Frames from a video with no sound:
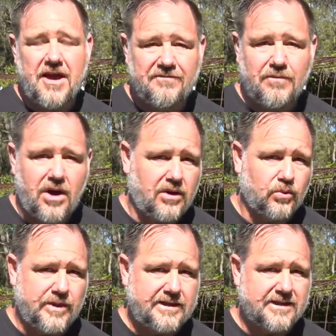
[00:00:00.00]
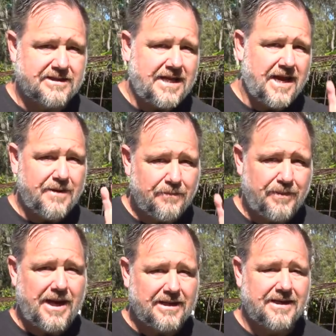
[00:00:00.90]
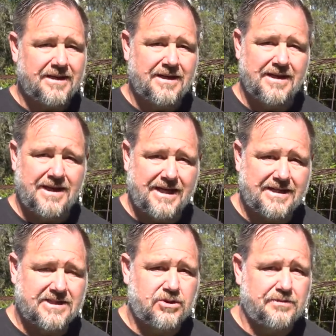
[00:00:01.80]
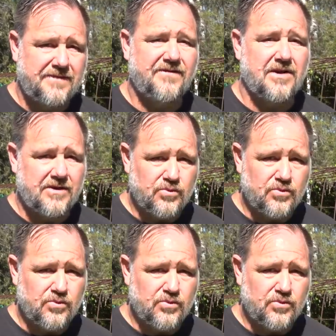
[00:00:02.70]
have mild winters, but it can still be very